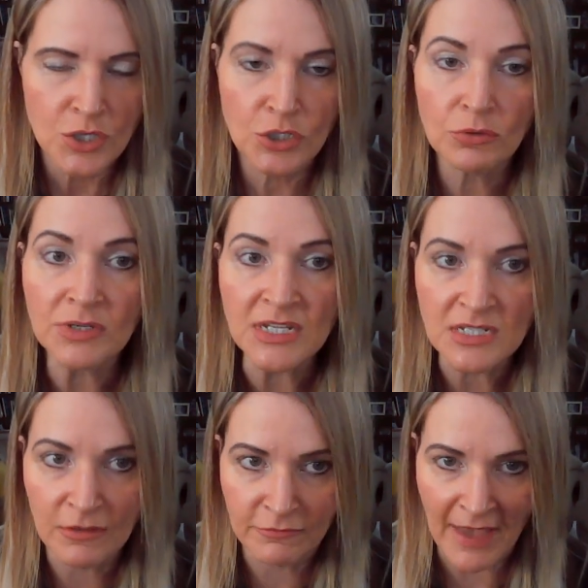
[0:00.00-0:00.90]
You need
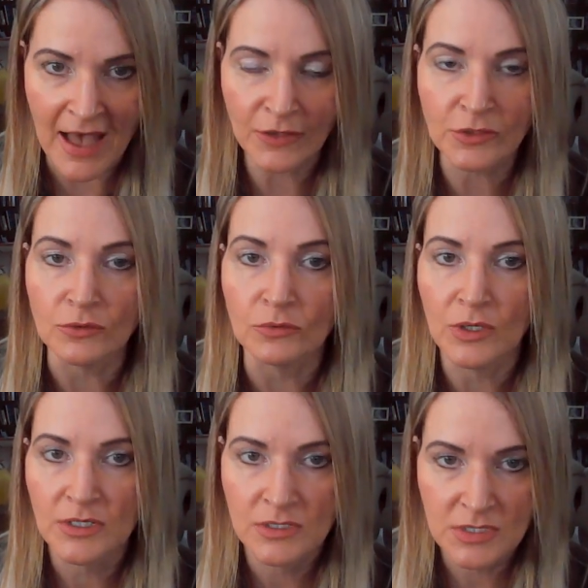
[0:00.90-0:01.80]
to
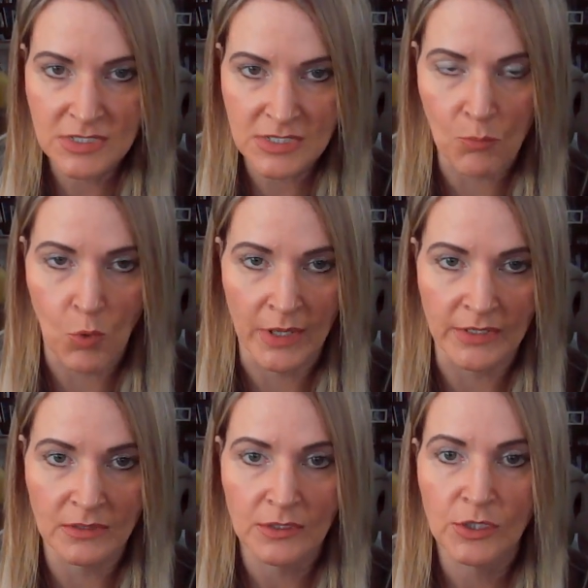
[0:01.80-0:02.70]
value someone.